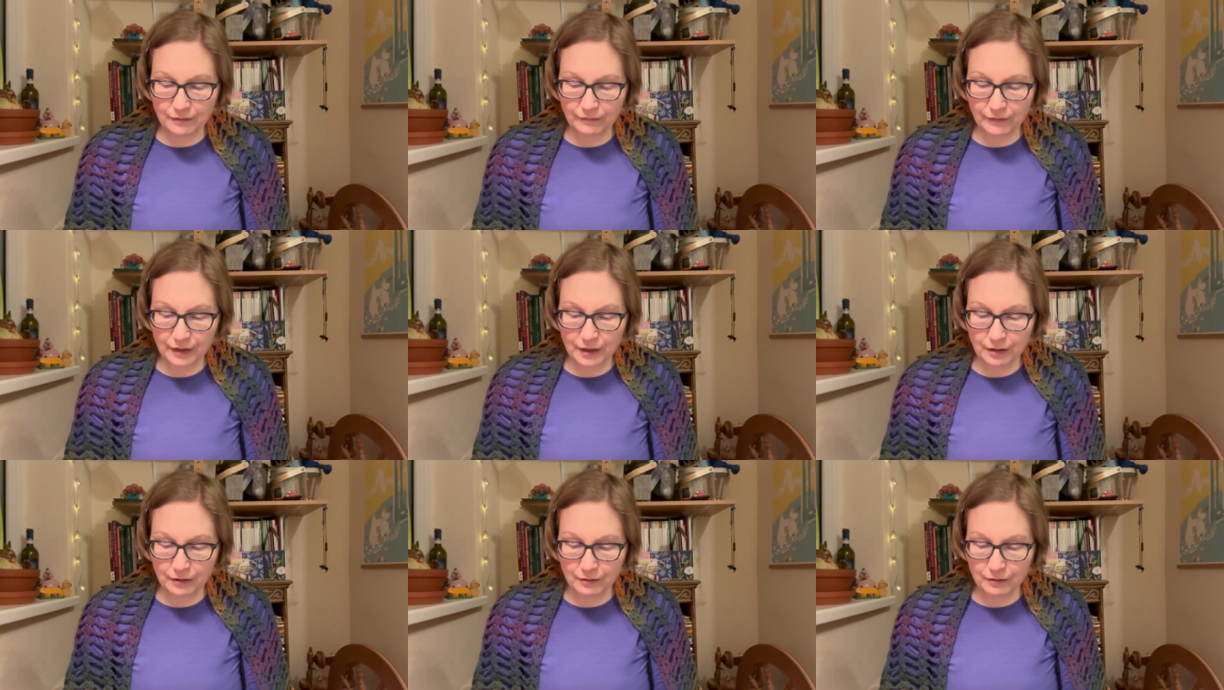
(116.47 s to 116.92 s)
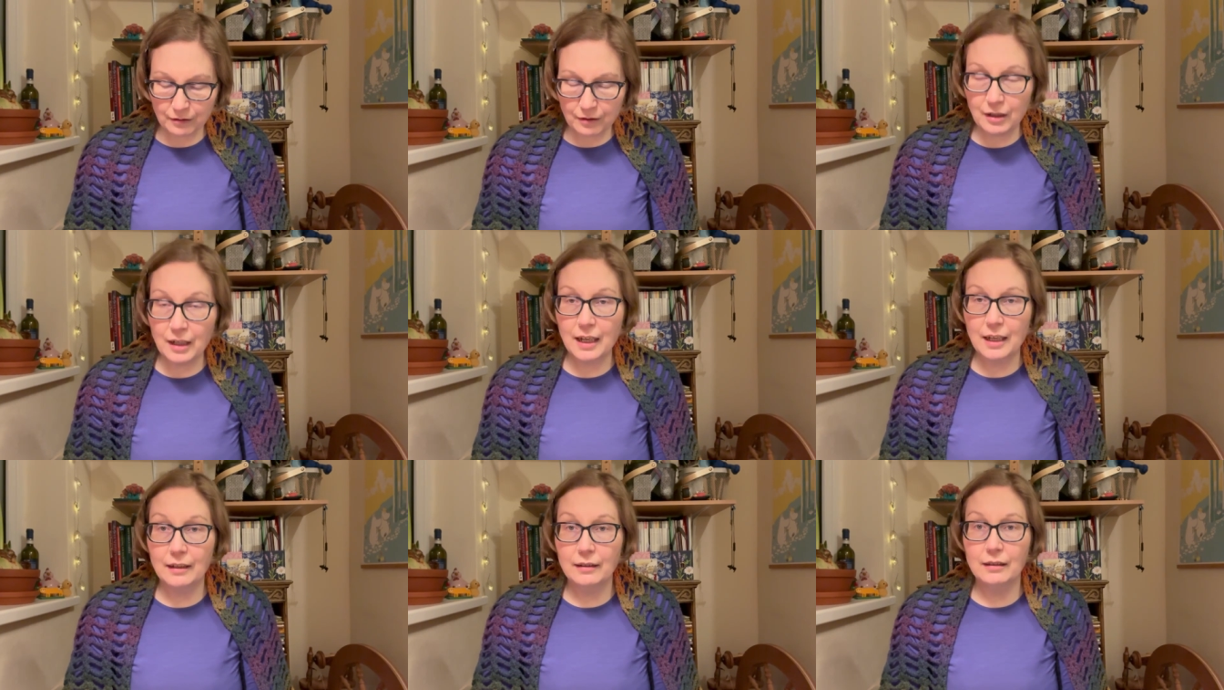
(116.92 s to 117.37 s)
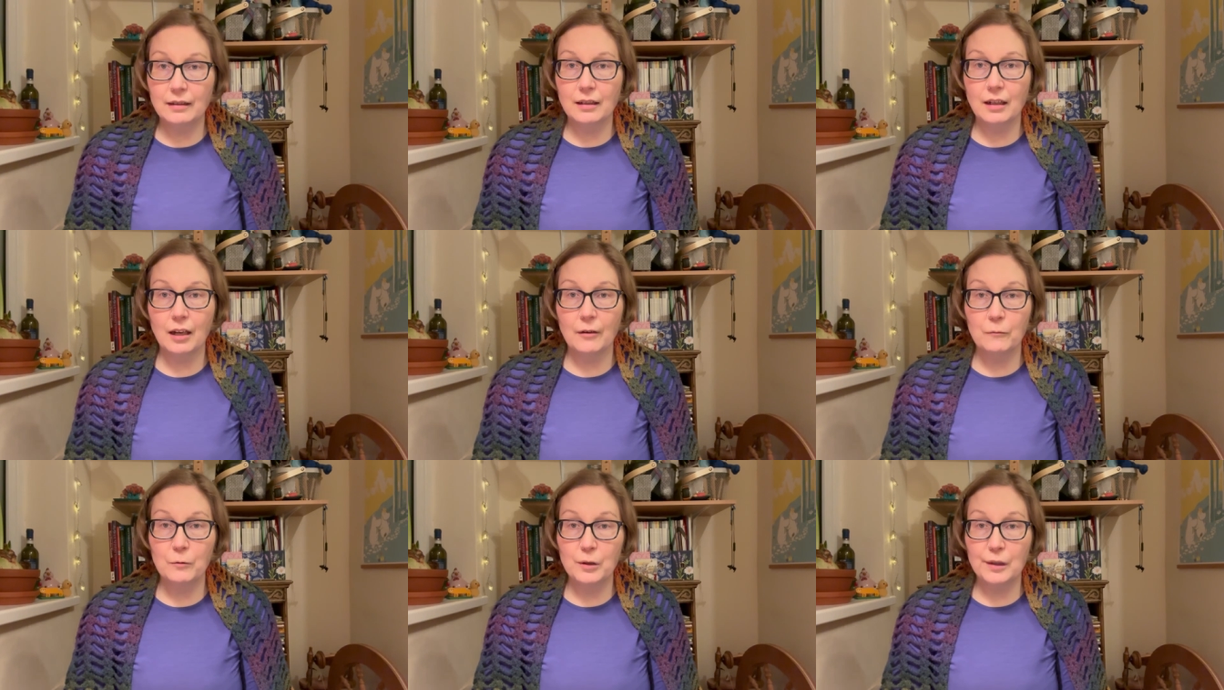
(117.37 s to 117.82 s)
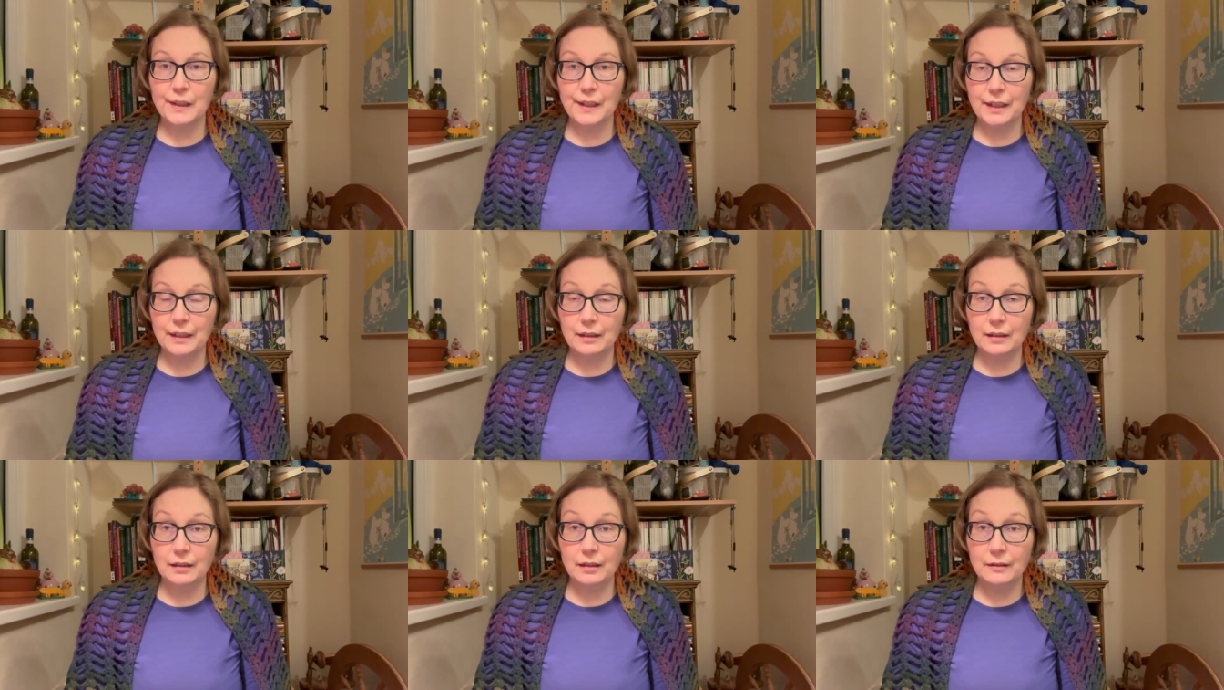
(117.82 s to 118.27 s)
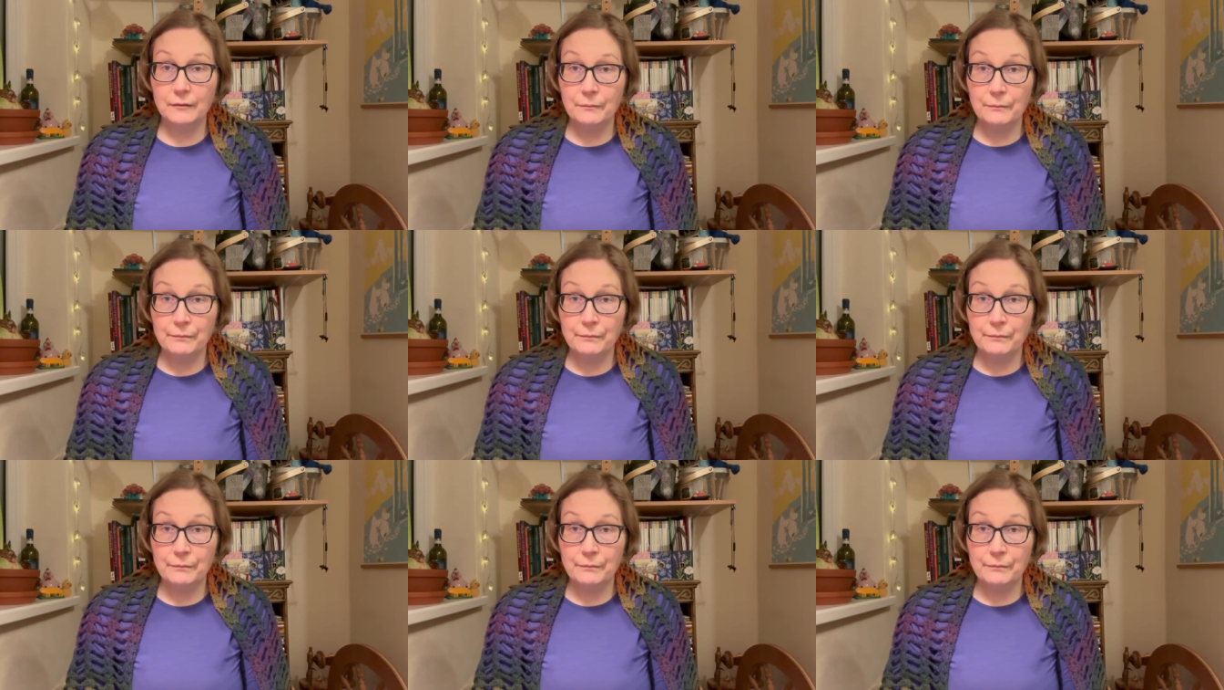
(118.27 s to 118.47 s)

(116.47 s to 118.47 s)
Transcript: video, and I will link